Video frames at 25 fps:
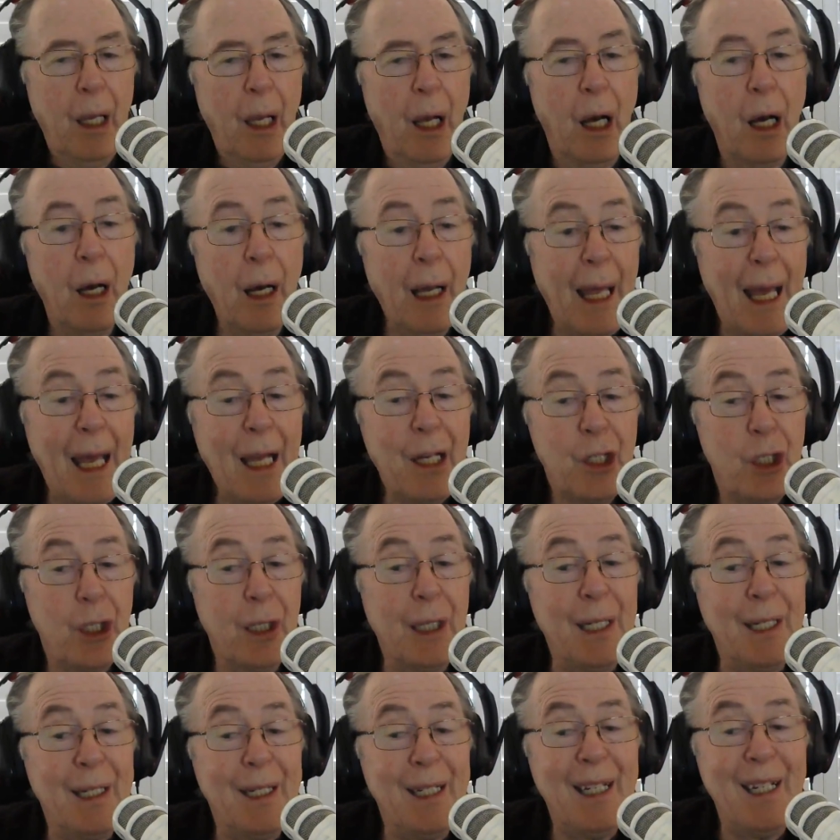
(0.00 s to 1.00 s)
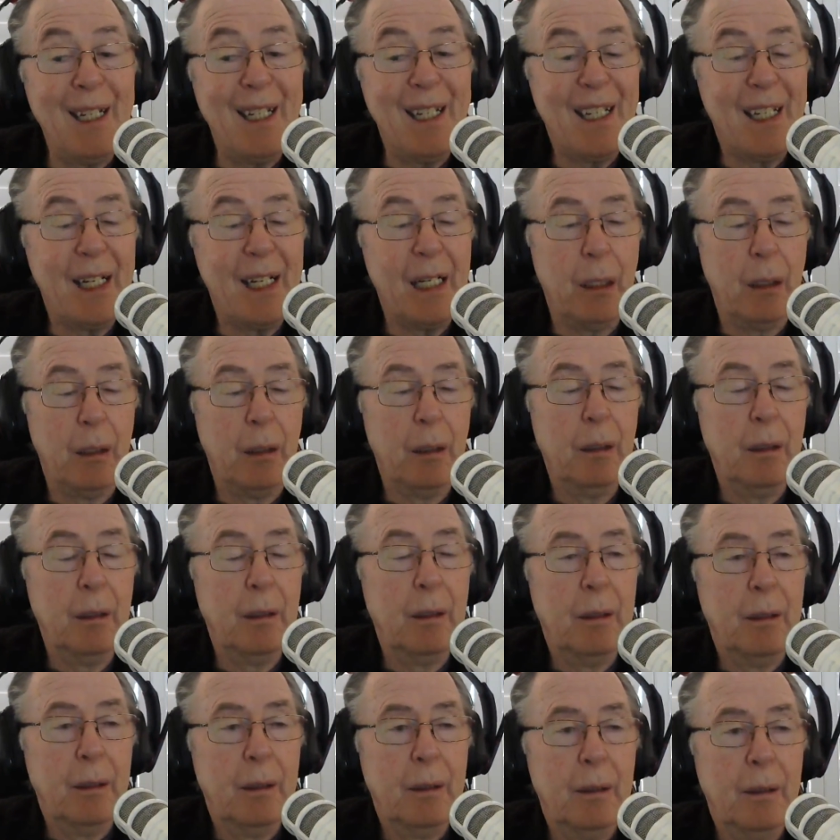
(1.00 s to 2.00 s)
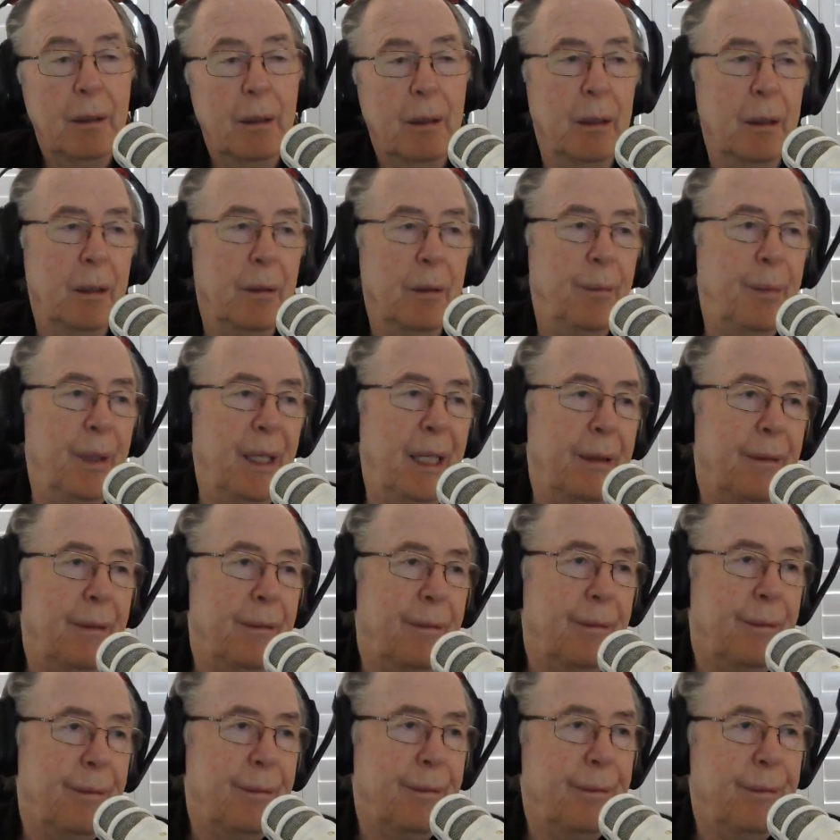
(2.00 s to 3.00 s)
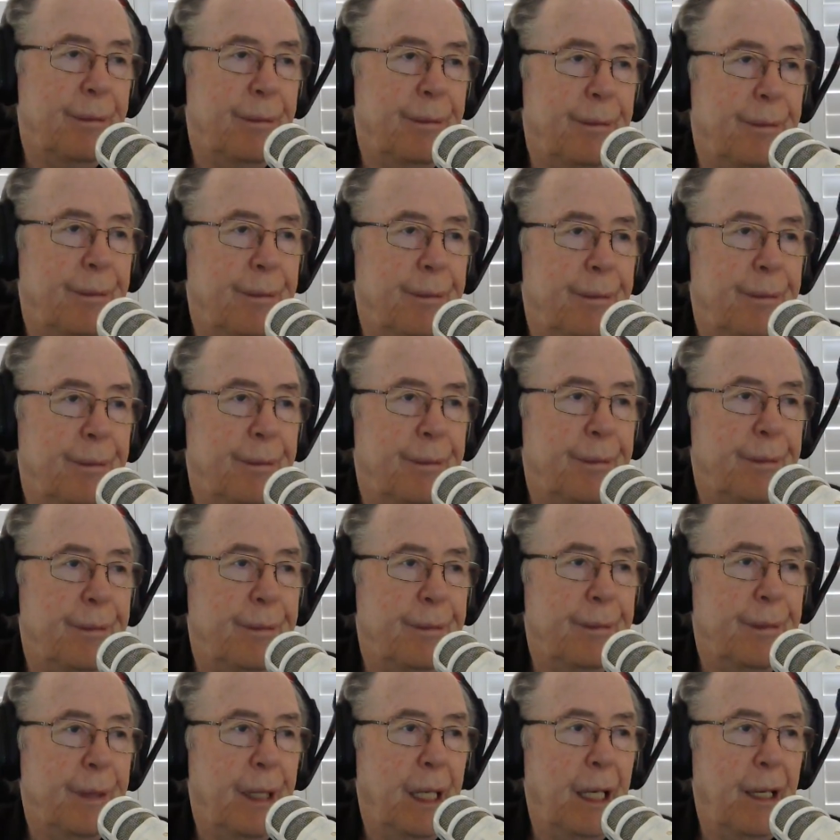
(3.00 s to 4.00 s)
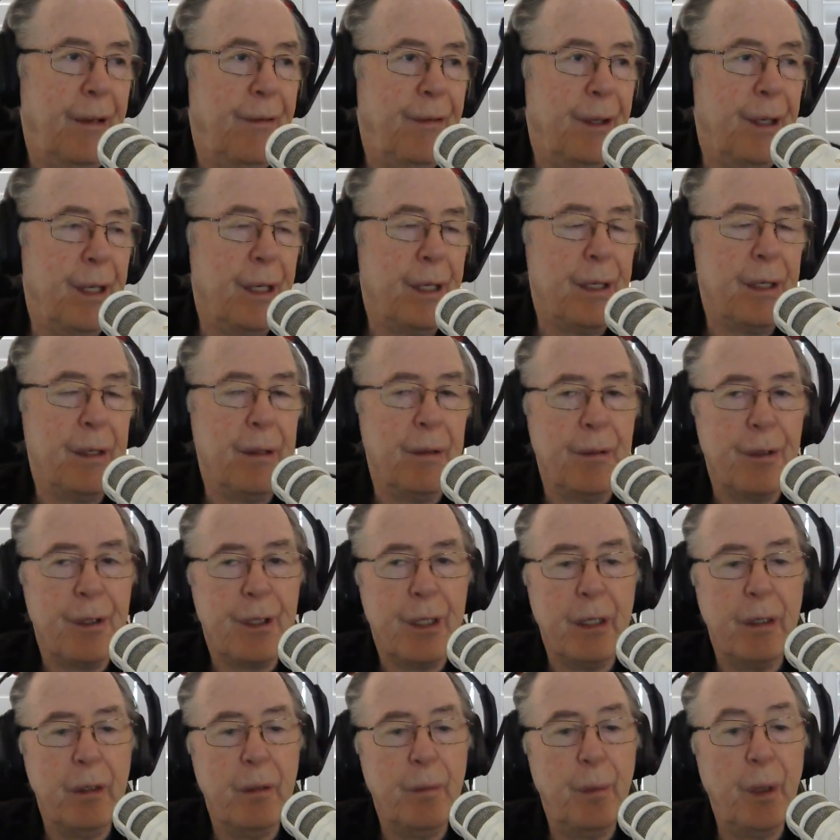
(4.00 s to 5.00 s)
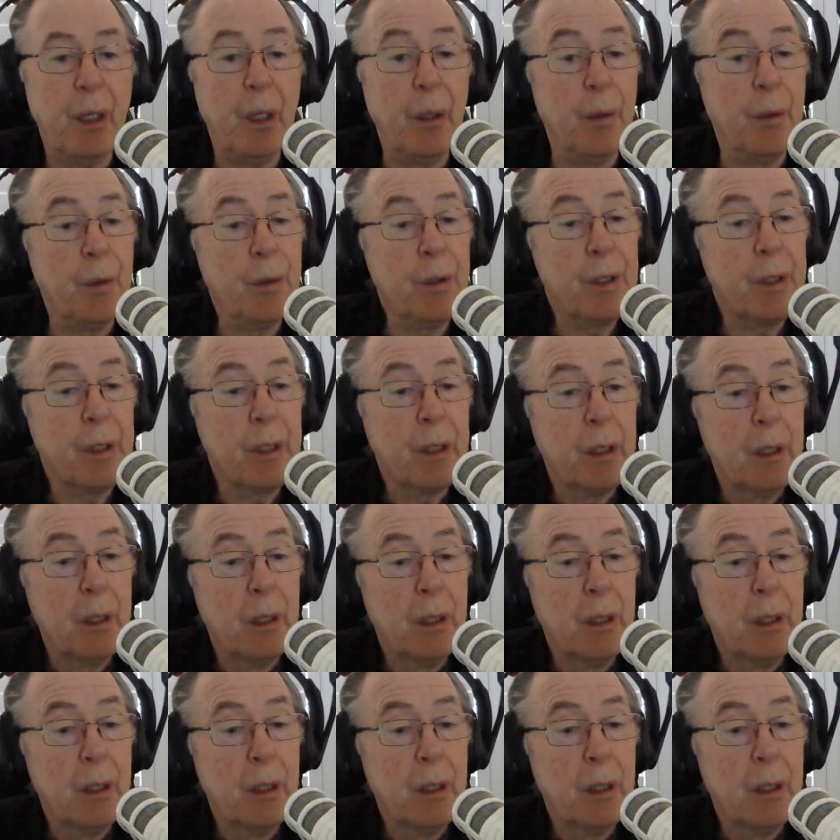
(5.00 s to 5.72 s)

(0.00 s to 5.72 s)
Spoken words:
I actually did sell about half a dozen or so bows